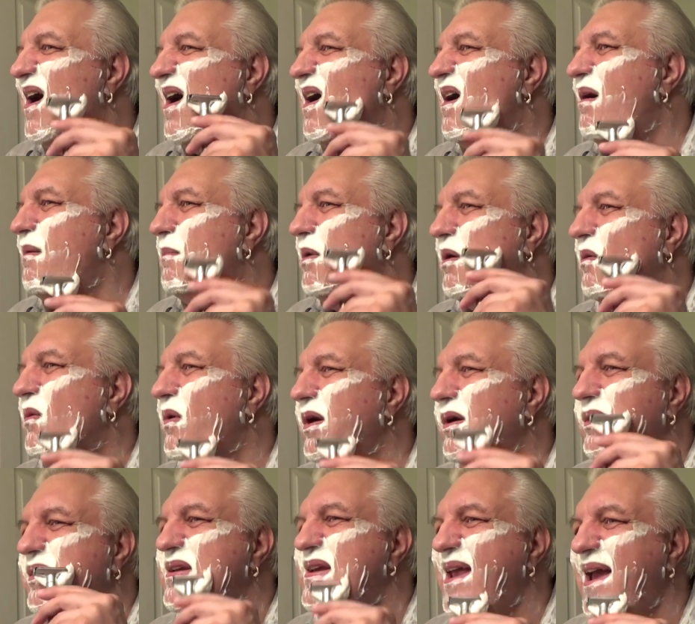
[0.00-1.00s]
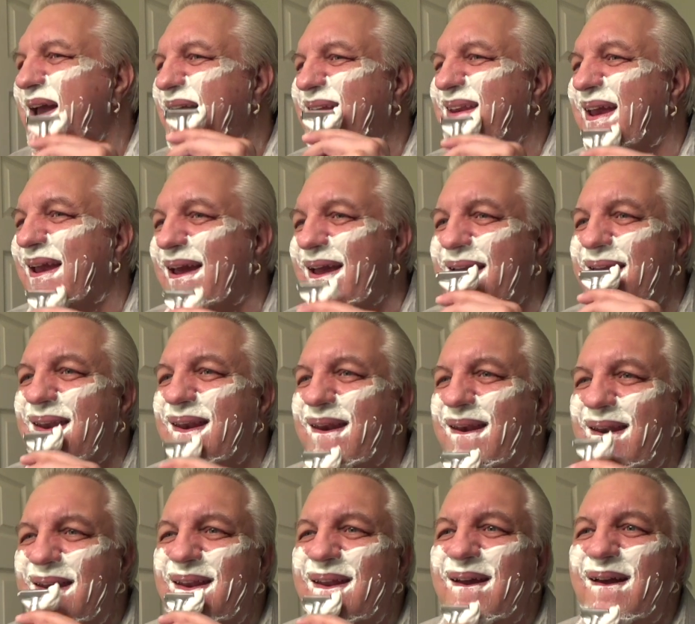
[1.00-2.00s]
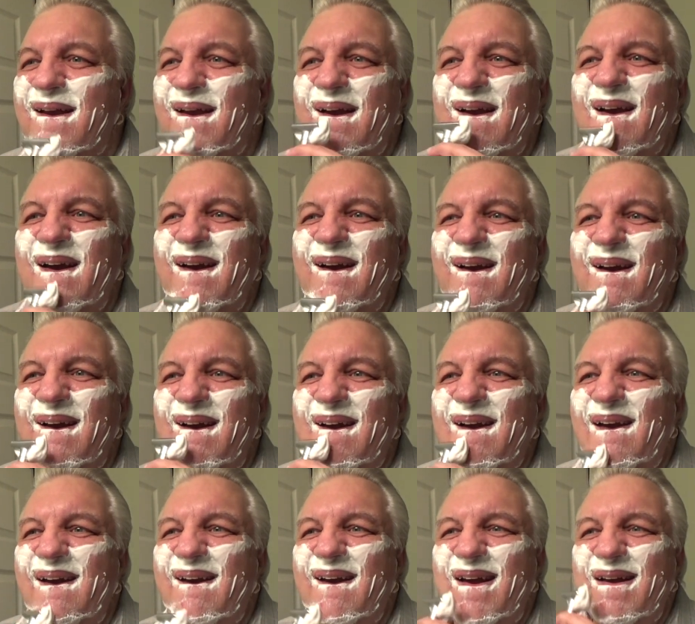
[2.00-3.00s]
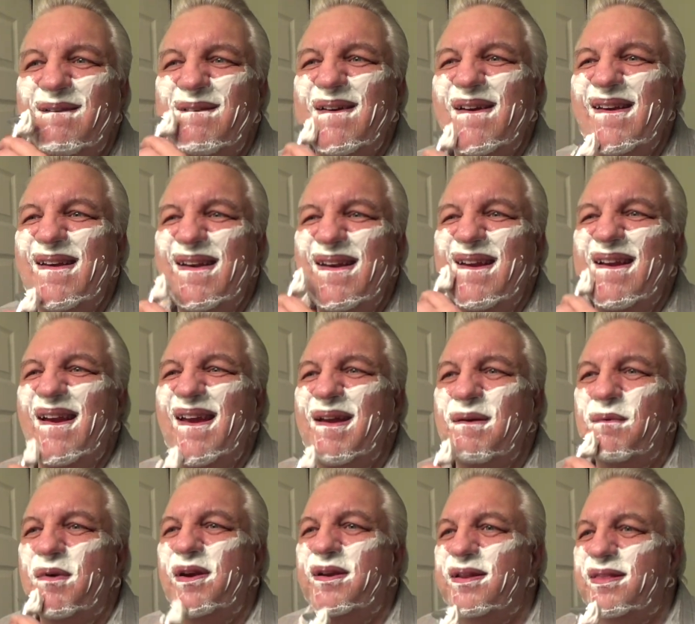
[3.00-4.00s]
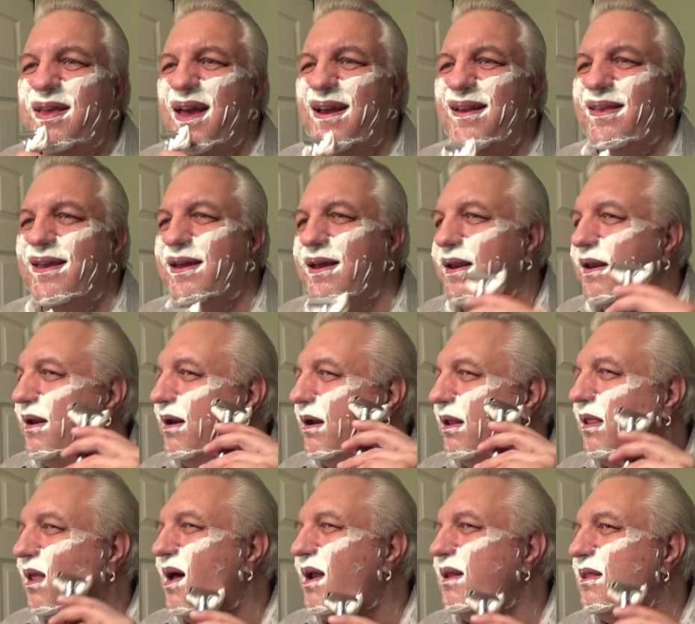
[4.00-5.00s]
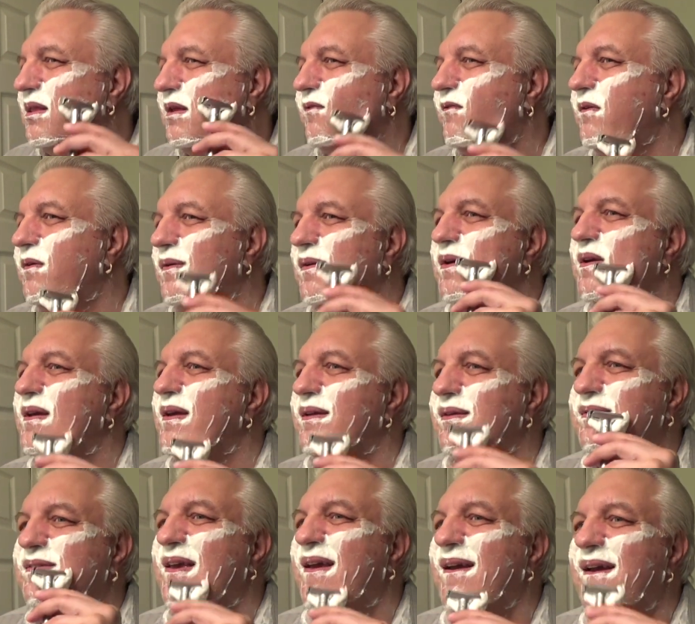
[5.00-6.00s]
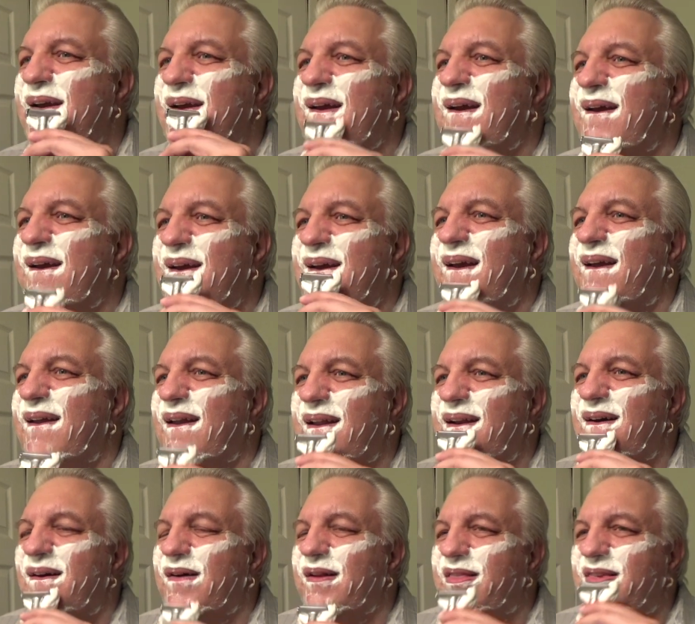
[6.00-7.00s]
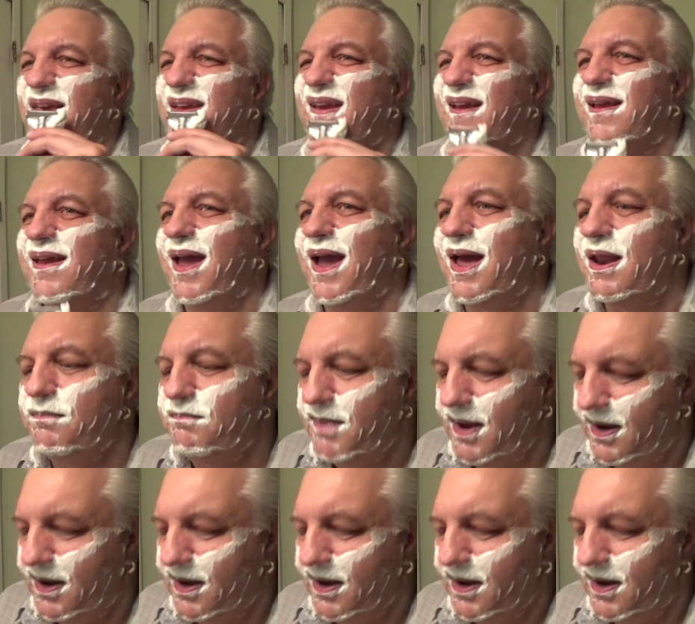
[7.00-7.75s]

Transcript: Uh, but we're detecting it, and we and we're detecting it in a lot of different ways. You know, it's like a cat and